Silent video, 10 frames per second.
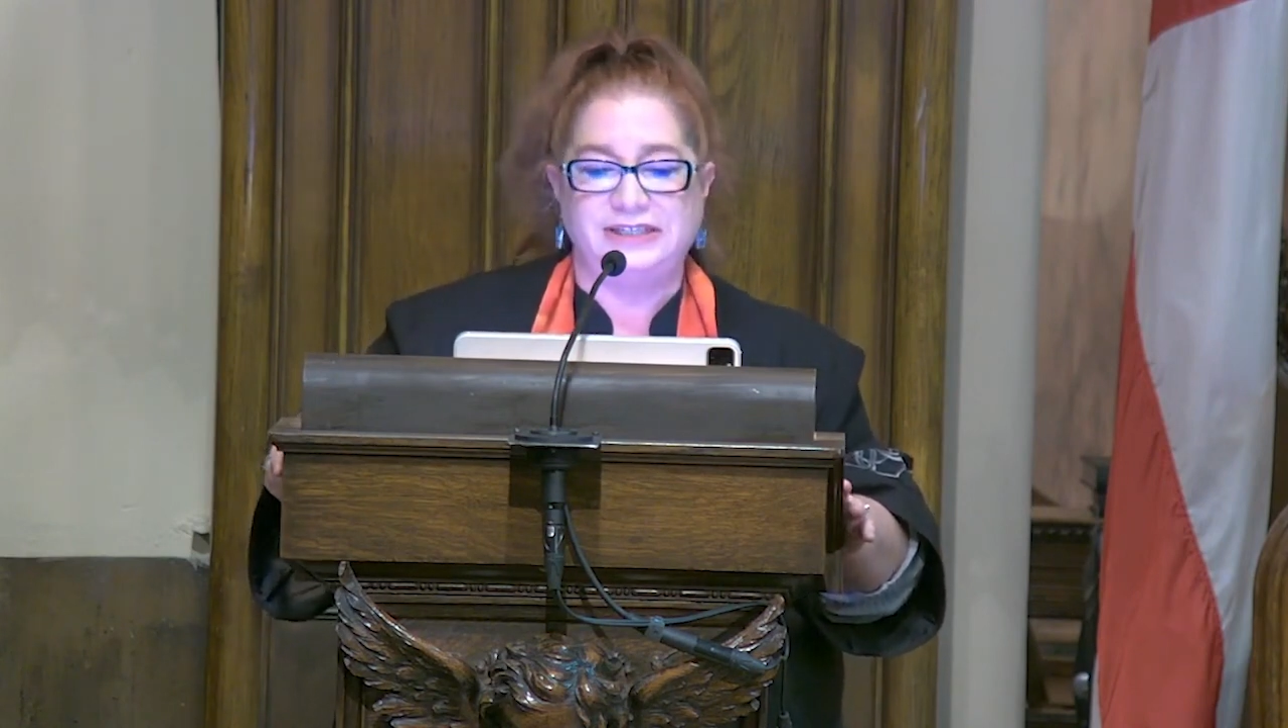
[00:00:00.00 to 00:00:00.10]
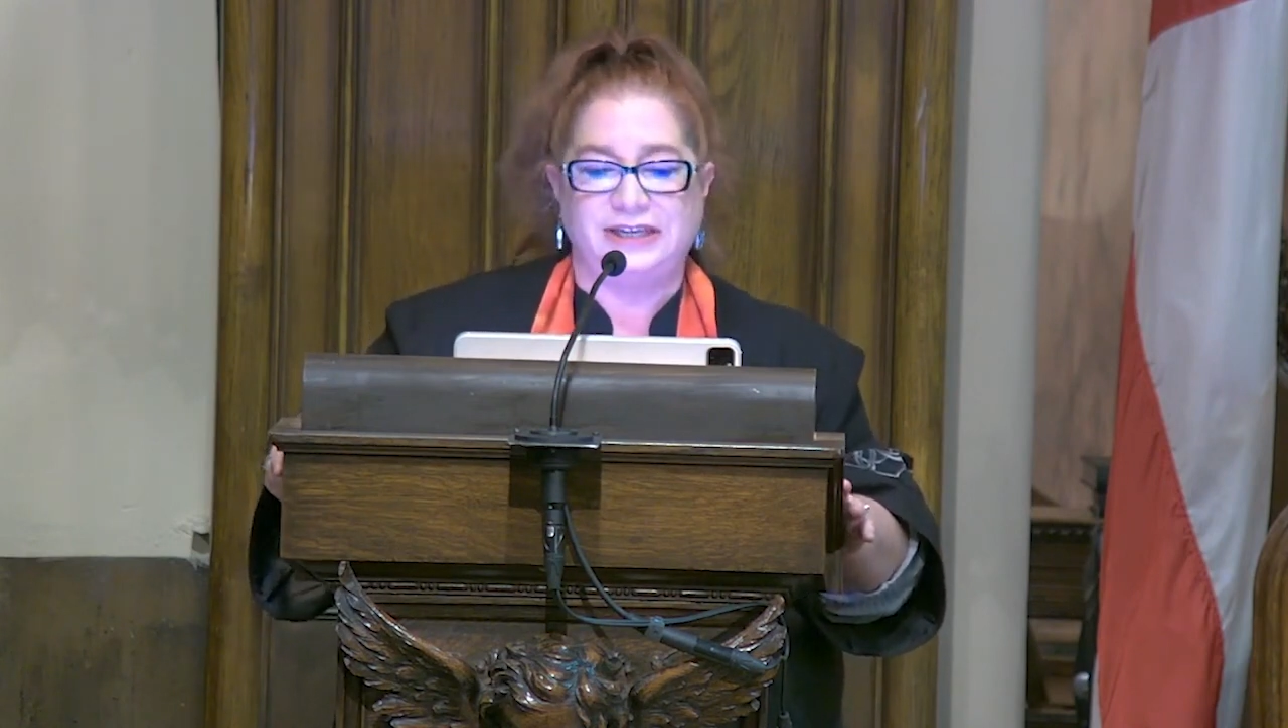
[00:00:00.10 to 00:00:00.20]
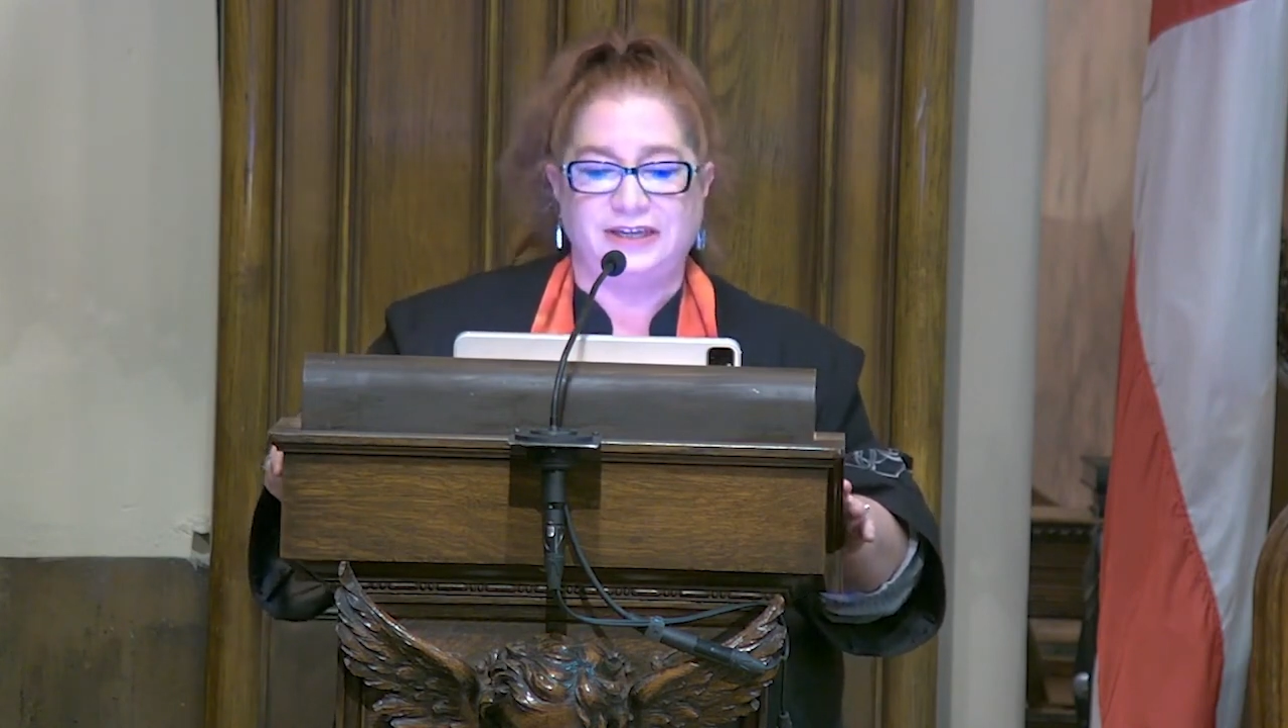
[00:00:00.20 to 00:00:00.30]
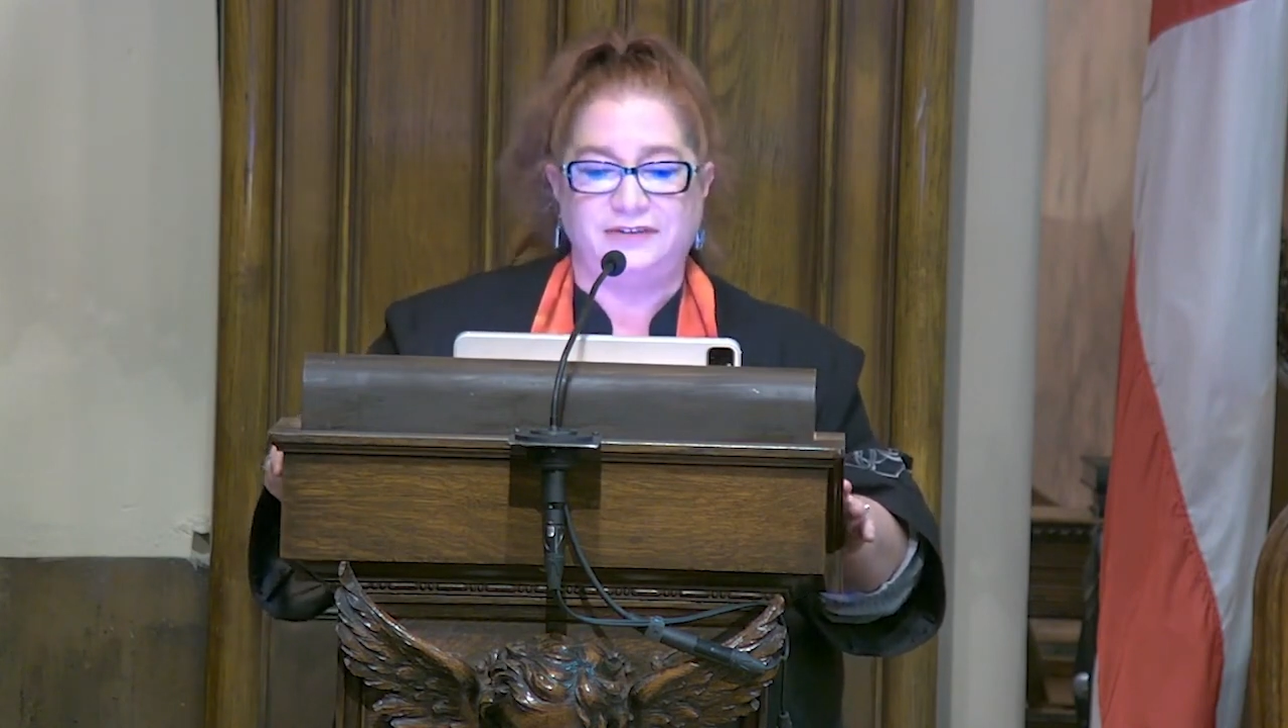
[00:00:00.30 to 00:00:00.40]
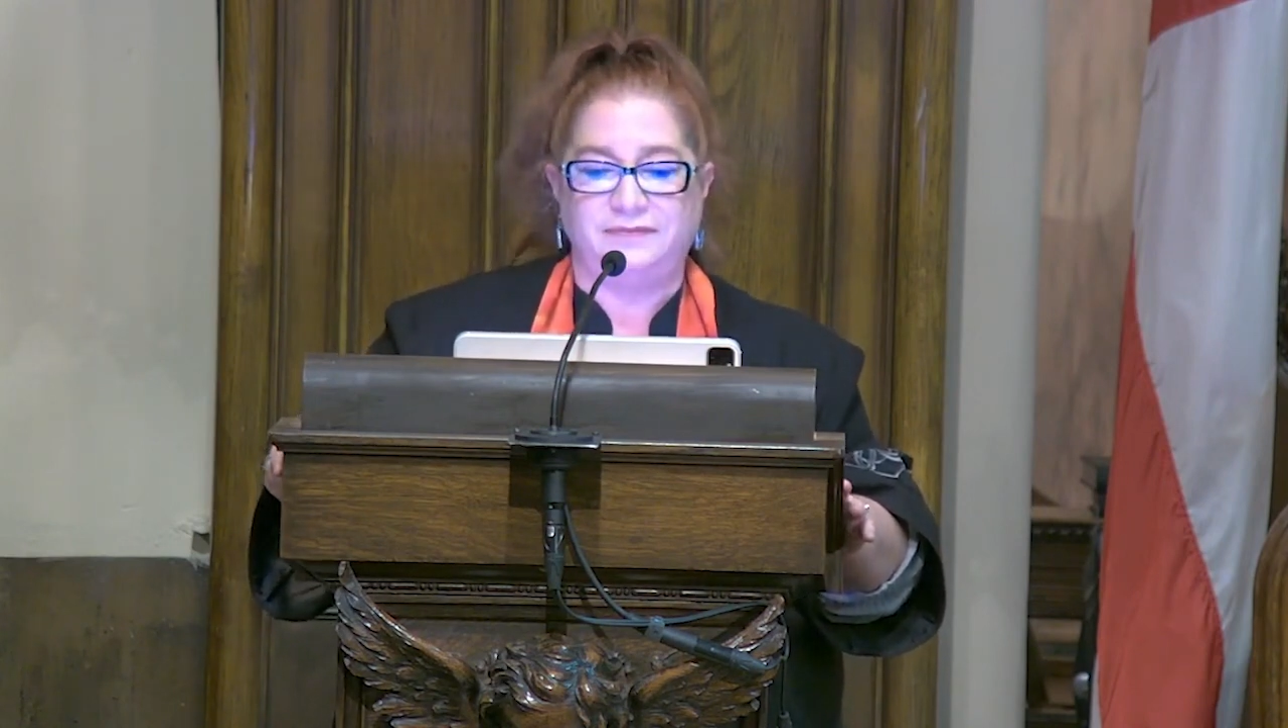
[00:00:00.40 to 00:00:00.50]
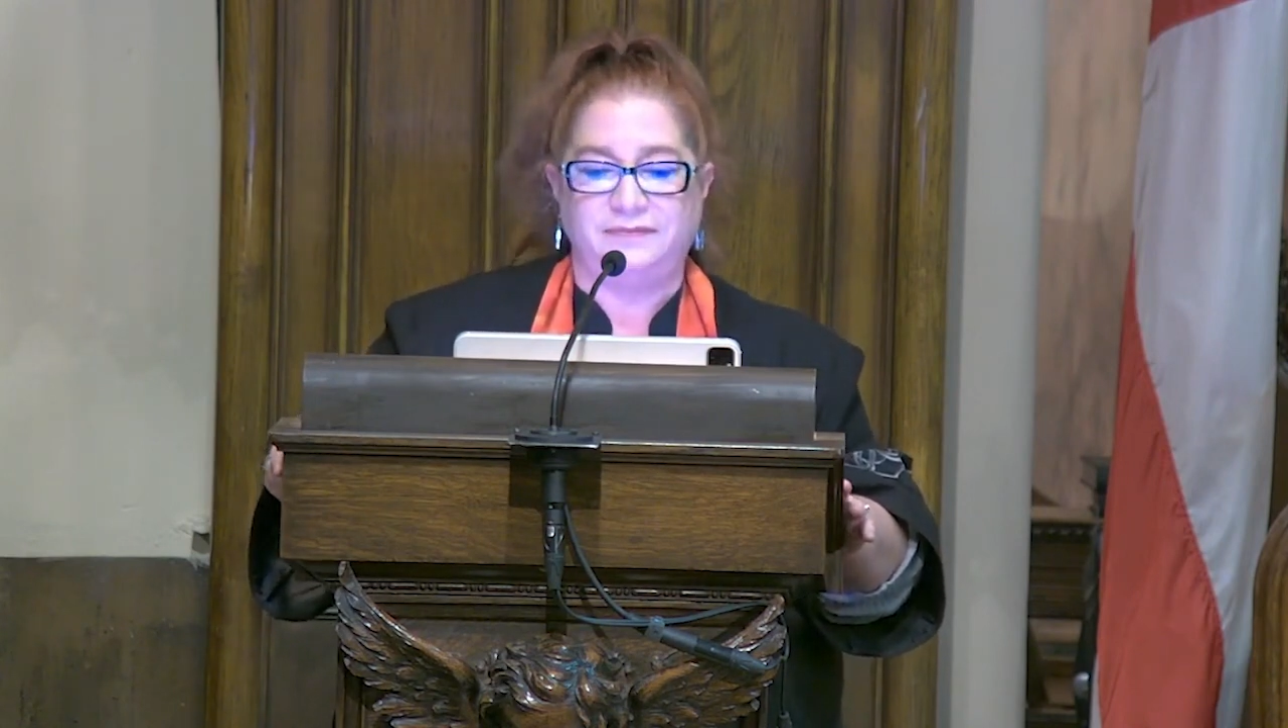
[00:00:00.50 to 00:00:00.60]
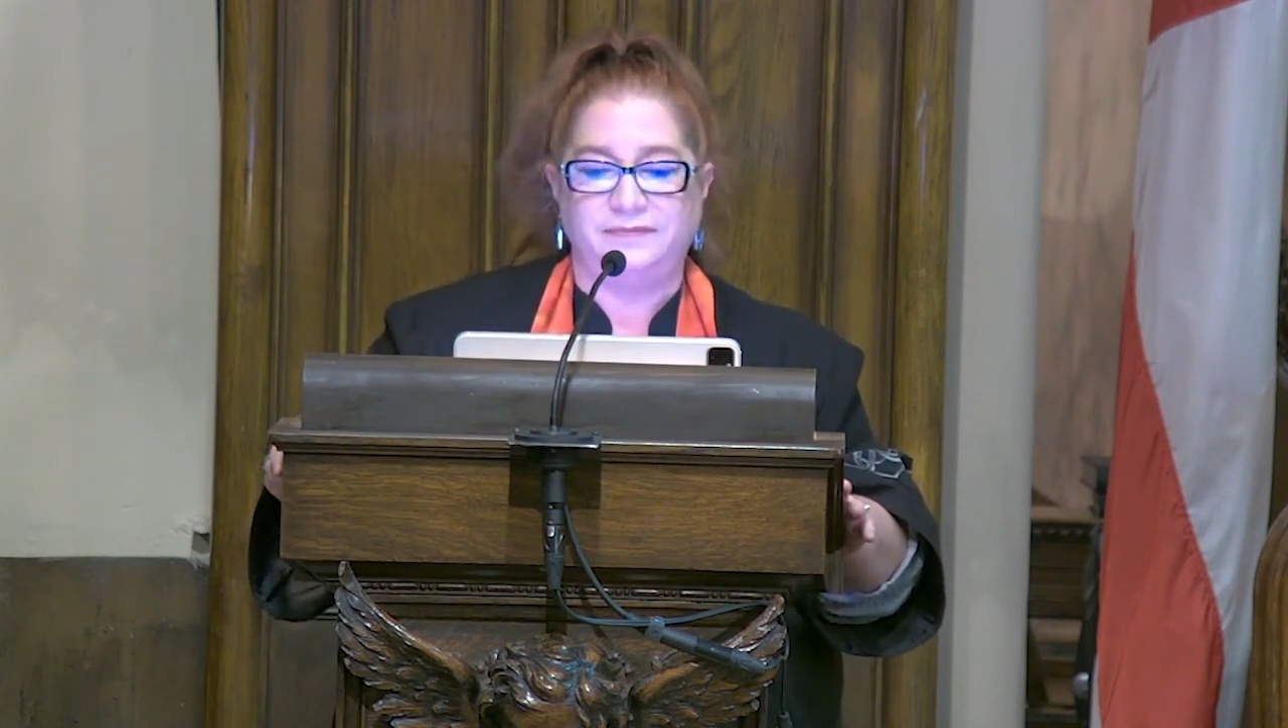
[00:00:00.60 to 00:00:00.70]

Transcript: in it.